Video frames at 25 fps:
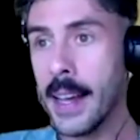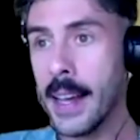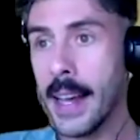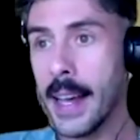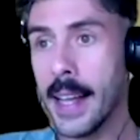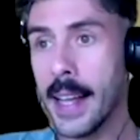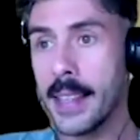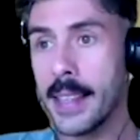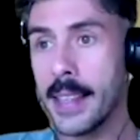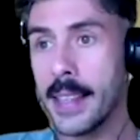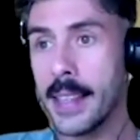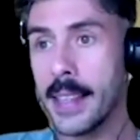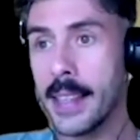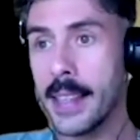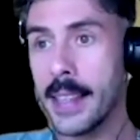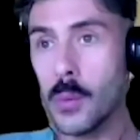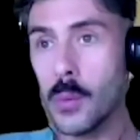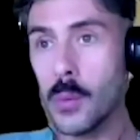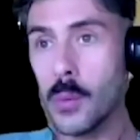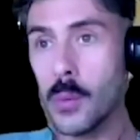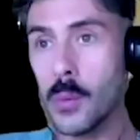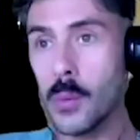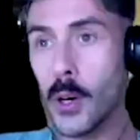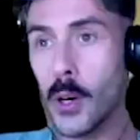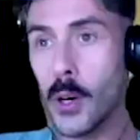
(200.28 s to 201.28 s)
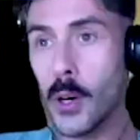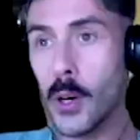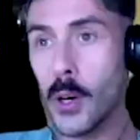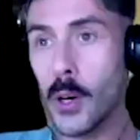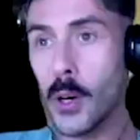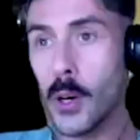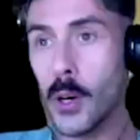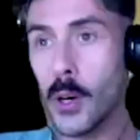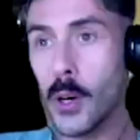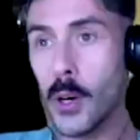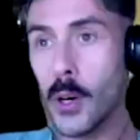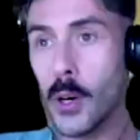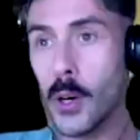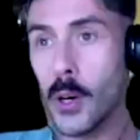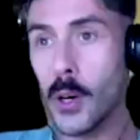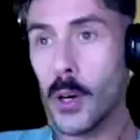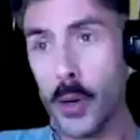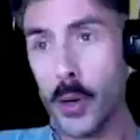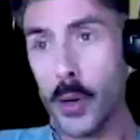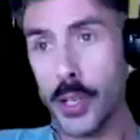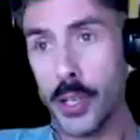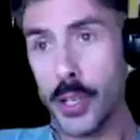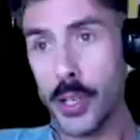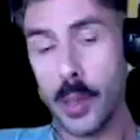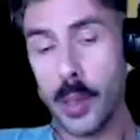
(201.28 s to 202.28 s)
And the other one was the
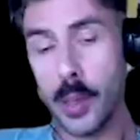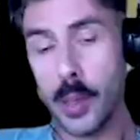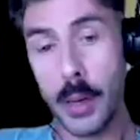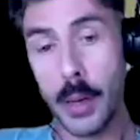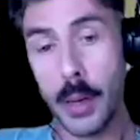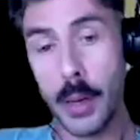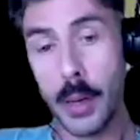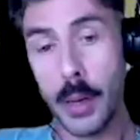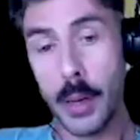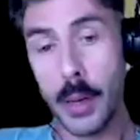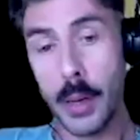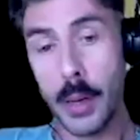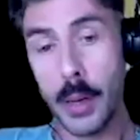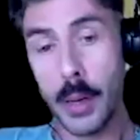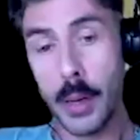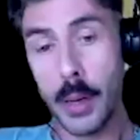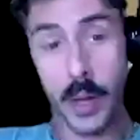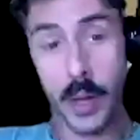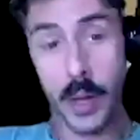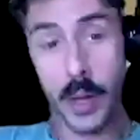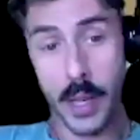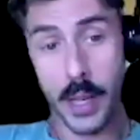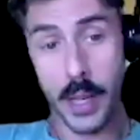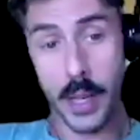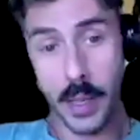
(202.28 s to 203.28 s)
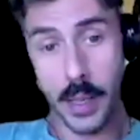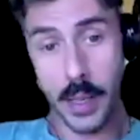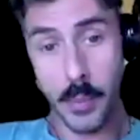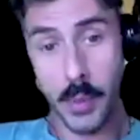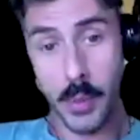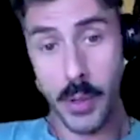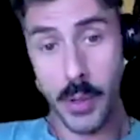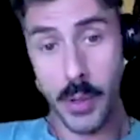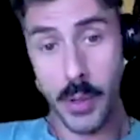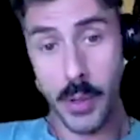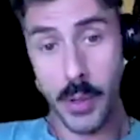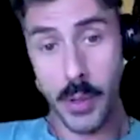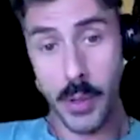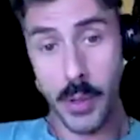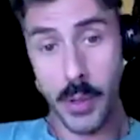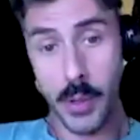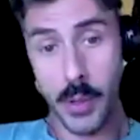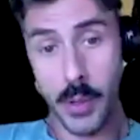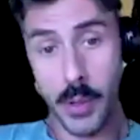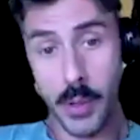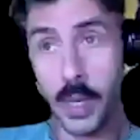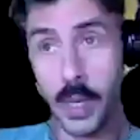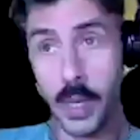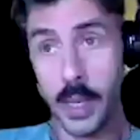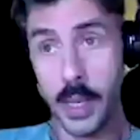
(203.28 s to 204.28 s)
project about the earthquake
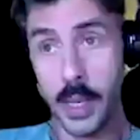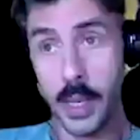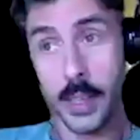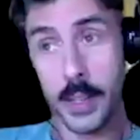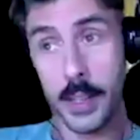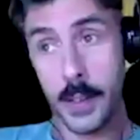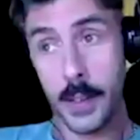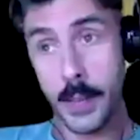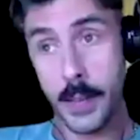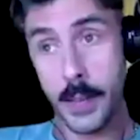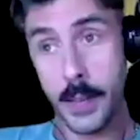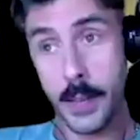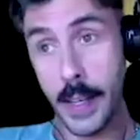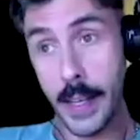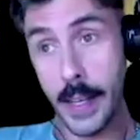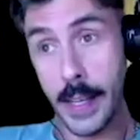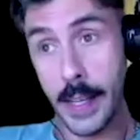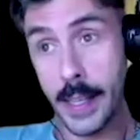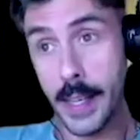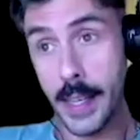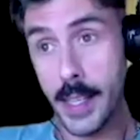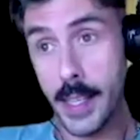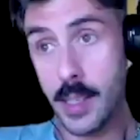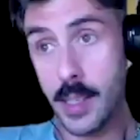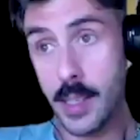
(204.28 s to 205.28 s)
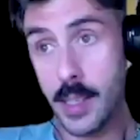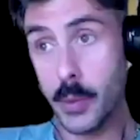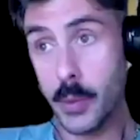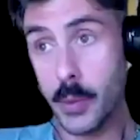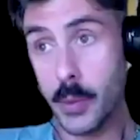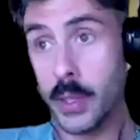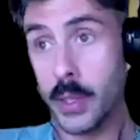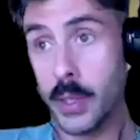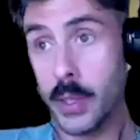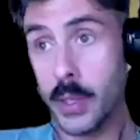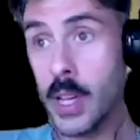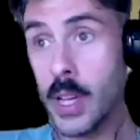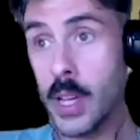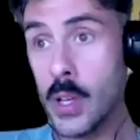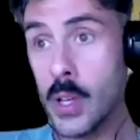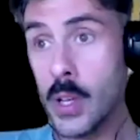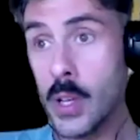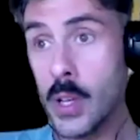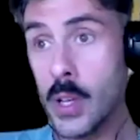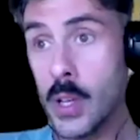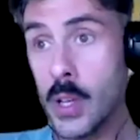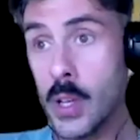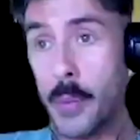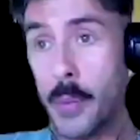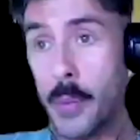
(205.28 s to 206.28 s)
museum in Lisbon.
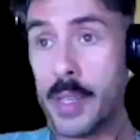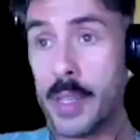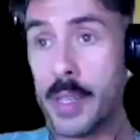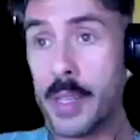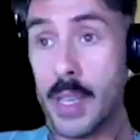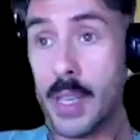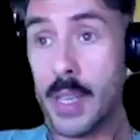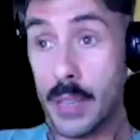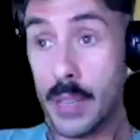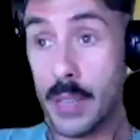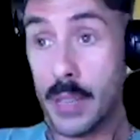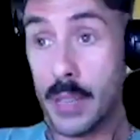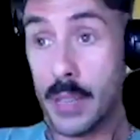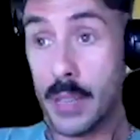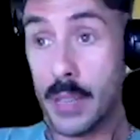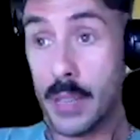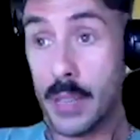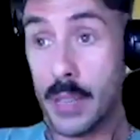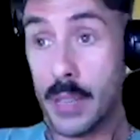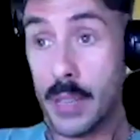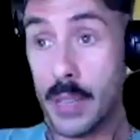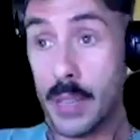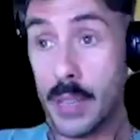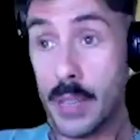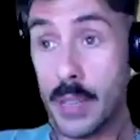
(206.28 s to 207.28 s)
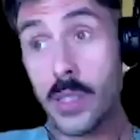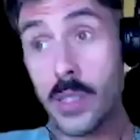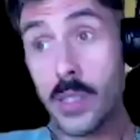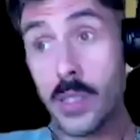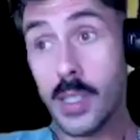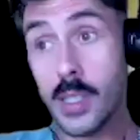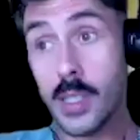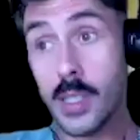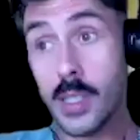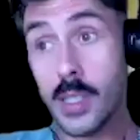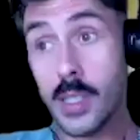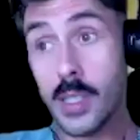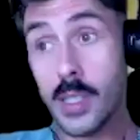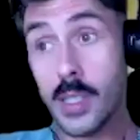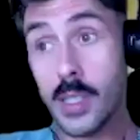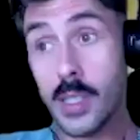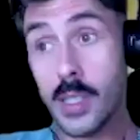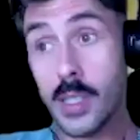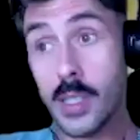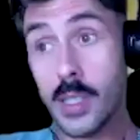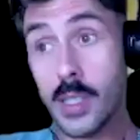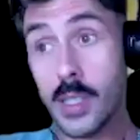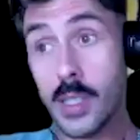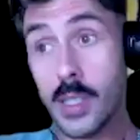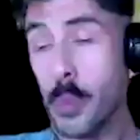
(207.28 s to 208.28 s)
So I received some questions, some
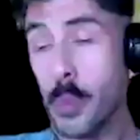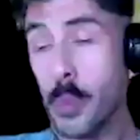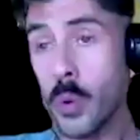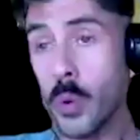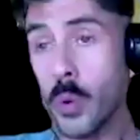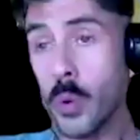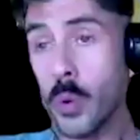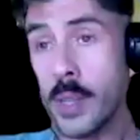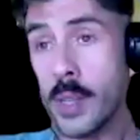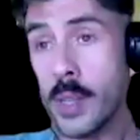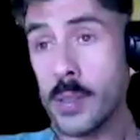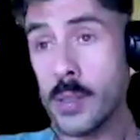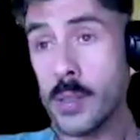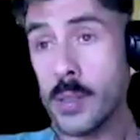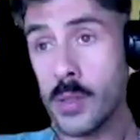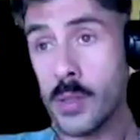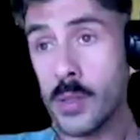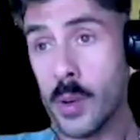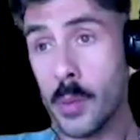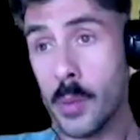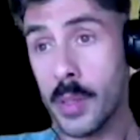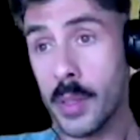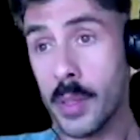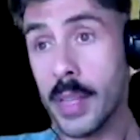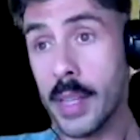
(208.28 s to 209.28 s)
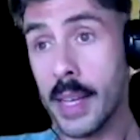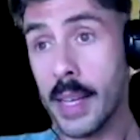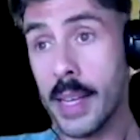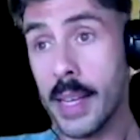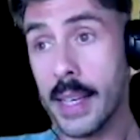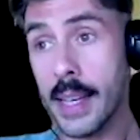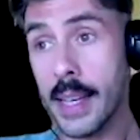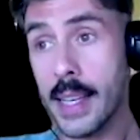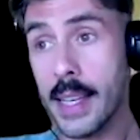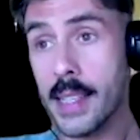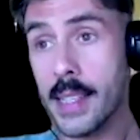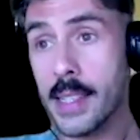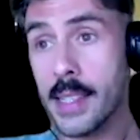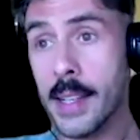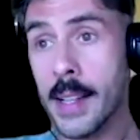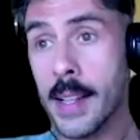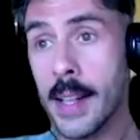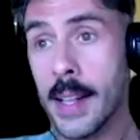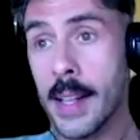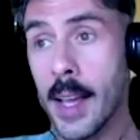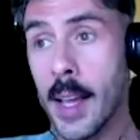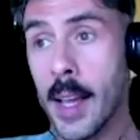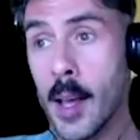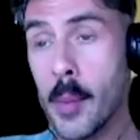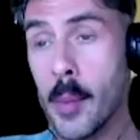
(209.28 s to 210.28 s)
open questions from the delegates,
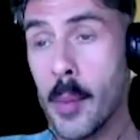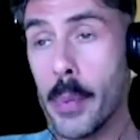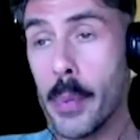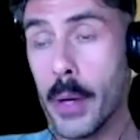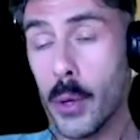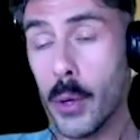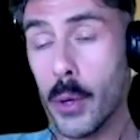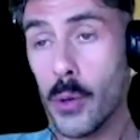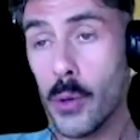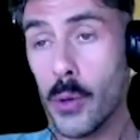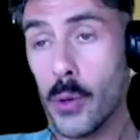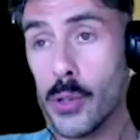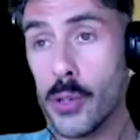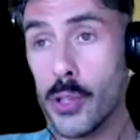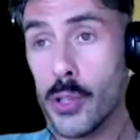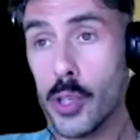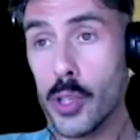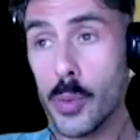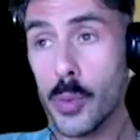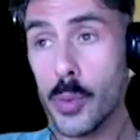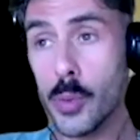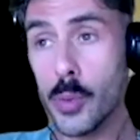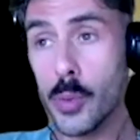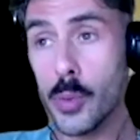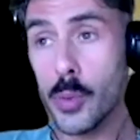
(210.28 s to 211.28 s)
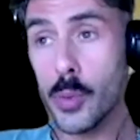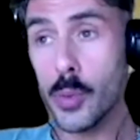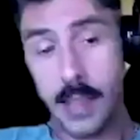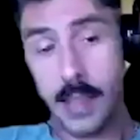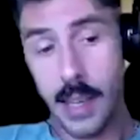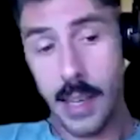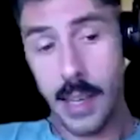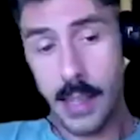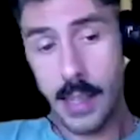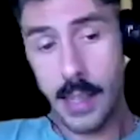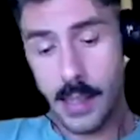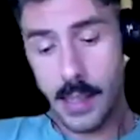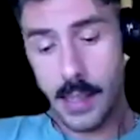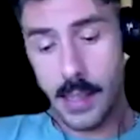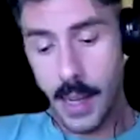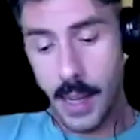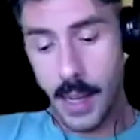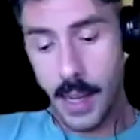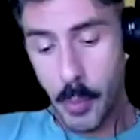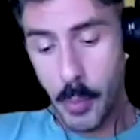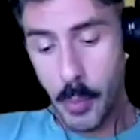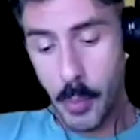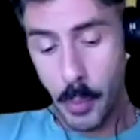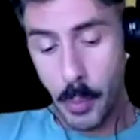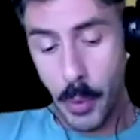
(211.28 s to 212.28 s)
but also during the exercise that
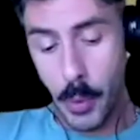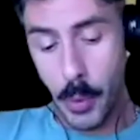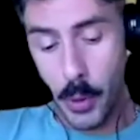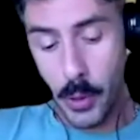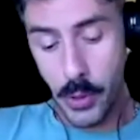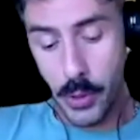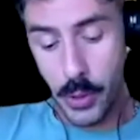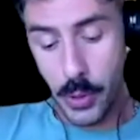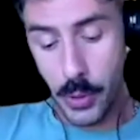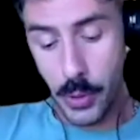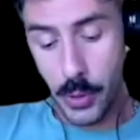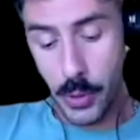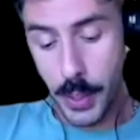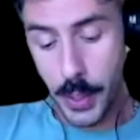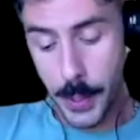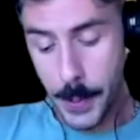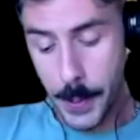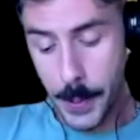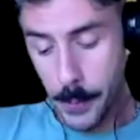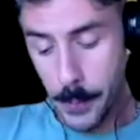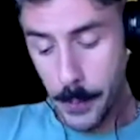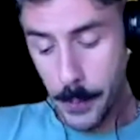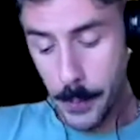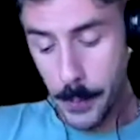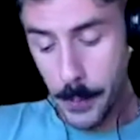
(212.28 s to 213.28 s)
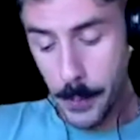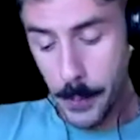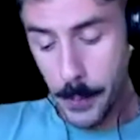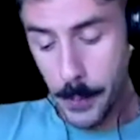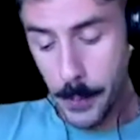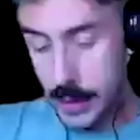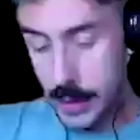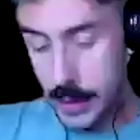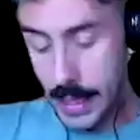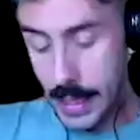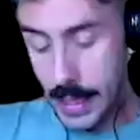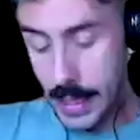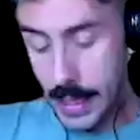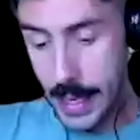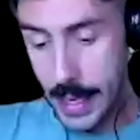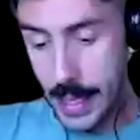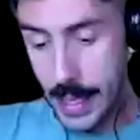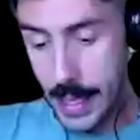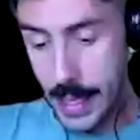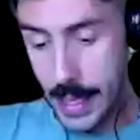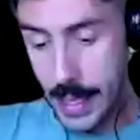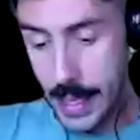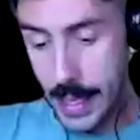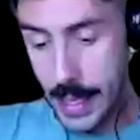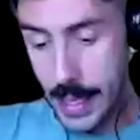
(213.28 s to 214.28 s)
I proposed to the
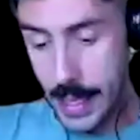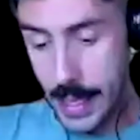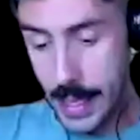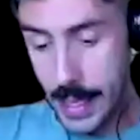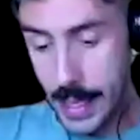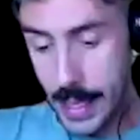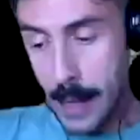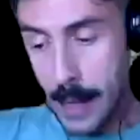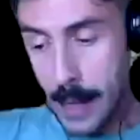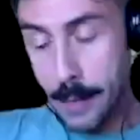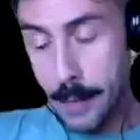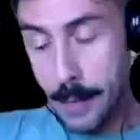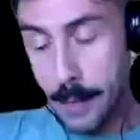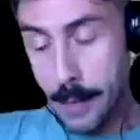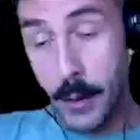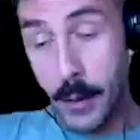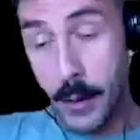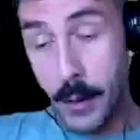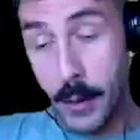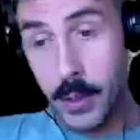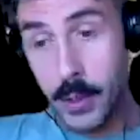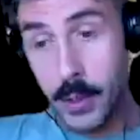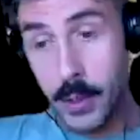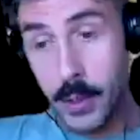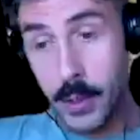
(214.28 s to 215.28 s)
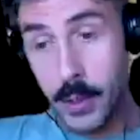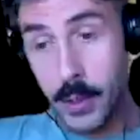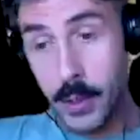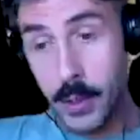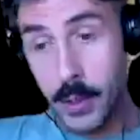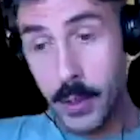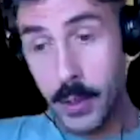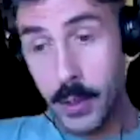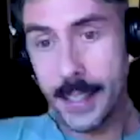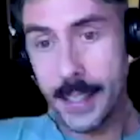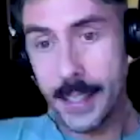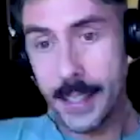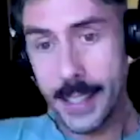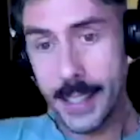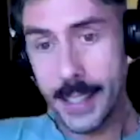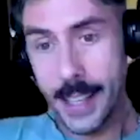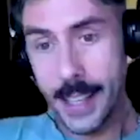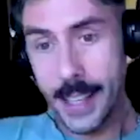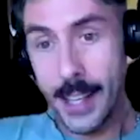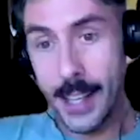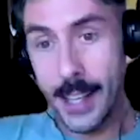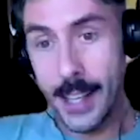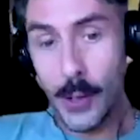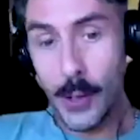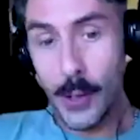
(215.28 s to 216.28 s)
delegates, I found quite an
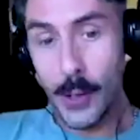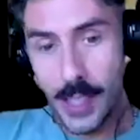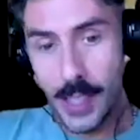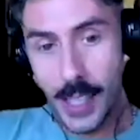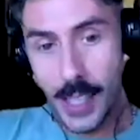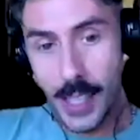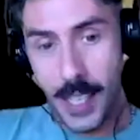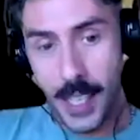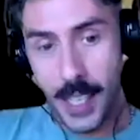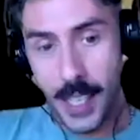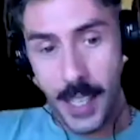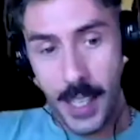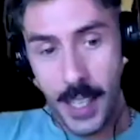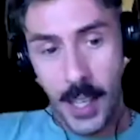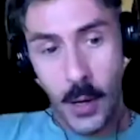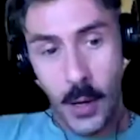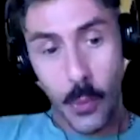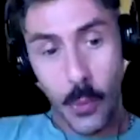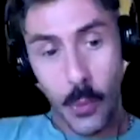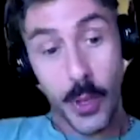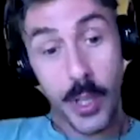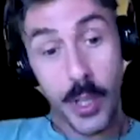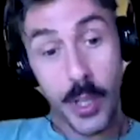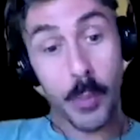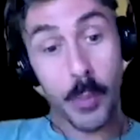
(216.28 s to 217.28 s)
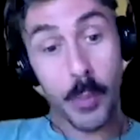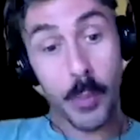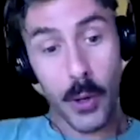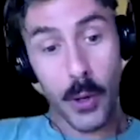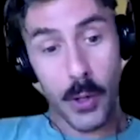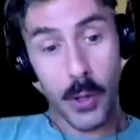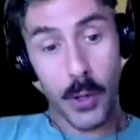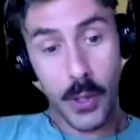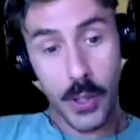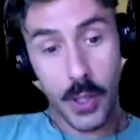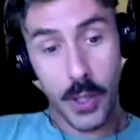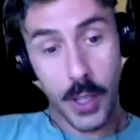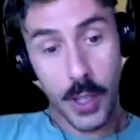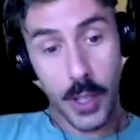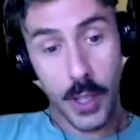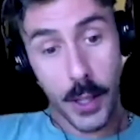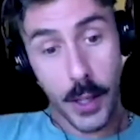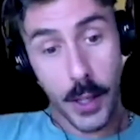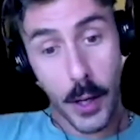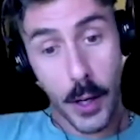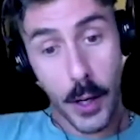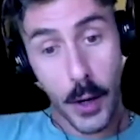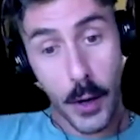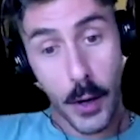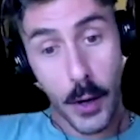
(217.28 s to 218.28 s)
interesting response
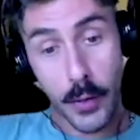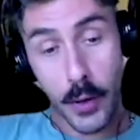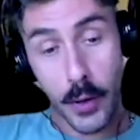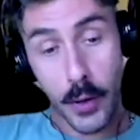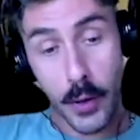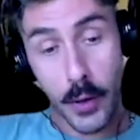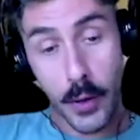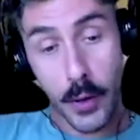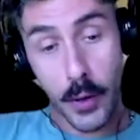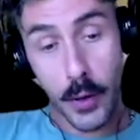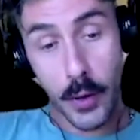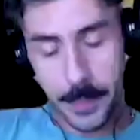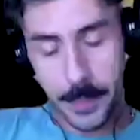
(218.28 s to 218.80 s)
from them.